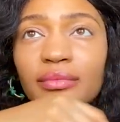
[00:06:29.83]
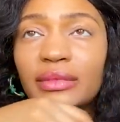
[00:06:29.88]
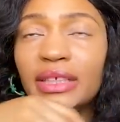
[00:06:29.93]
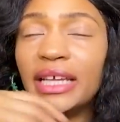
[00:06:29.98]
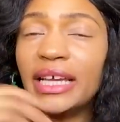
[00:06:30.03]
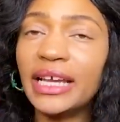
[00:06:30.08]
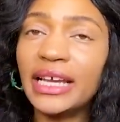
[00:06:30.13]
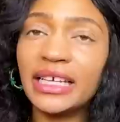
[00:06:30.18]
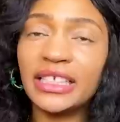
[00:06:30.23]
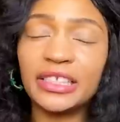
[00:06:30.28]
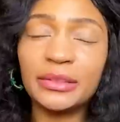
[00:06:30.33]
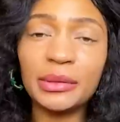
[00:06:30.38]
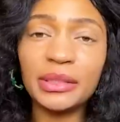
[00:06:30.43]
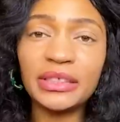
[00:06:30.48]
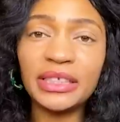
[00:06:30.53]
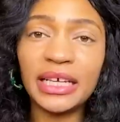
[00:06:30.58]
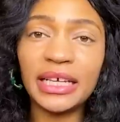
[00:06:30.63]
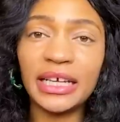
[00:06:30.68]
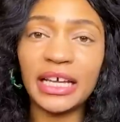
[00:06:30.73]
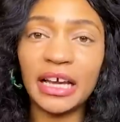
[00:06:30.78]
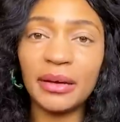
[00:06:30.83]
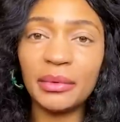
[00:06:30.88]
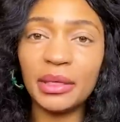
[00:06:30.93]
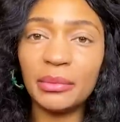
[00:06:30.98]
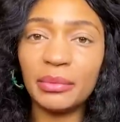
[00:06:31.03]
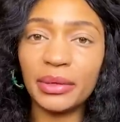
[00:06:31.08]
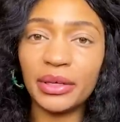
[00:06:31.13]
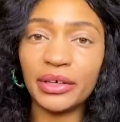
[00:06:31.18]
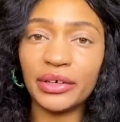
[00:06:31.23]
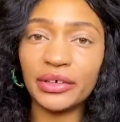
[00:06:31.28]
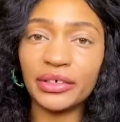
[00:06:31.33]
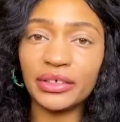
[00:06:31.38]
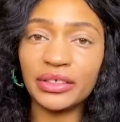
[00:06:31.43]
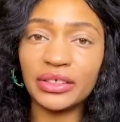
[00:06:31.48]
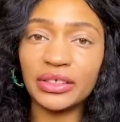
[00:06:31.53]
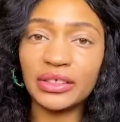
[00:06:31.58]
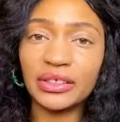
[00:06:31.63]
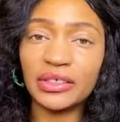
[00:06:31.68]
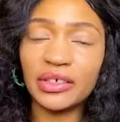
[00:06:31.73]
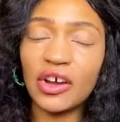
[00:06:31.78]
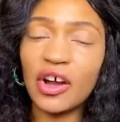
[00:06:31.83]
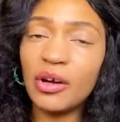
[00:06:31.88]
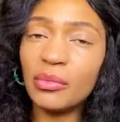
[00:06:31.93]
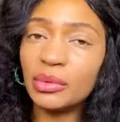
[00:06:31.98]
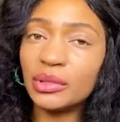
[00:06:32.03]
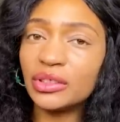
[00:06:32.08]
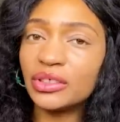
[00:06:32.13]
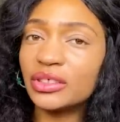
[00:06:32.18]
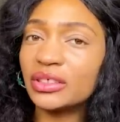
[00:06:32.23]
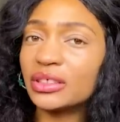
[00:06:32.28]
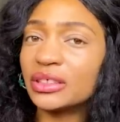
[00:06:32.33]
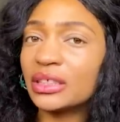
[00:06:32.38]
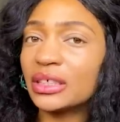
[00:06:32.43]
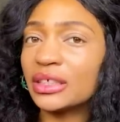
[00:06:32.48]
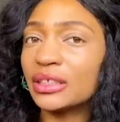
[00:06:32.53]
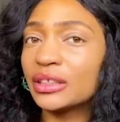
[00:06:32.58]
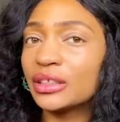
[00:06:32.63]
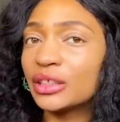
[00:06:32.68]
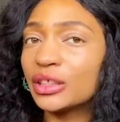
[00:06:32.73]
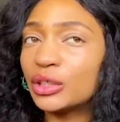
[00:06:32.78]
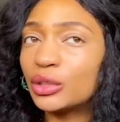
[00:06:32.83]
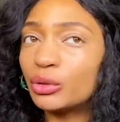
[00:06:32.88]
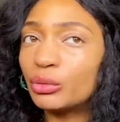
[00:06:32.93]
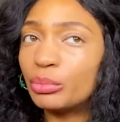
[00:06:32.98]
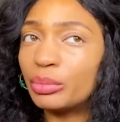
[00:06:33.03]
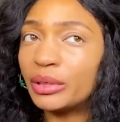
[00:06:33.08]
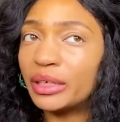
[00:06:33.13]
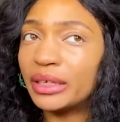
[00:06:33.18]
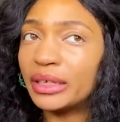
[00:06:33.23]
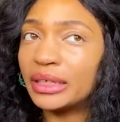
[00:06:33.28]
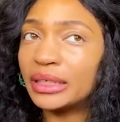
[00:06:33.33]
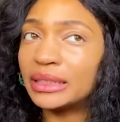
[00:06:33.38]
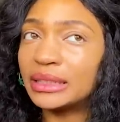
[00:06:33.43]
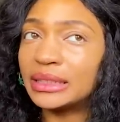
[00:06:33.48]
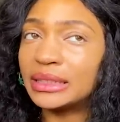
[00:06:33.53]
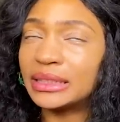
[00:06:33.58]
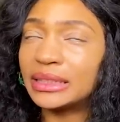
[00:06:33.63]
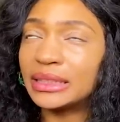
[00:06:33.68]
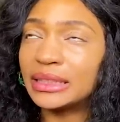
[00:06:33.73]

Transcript: Yeah, it smells like gummy bears. Almost a little bit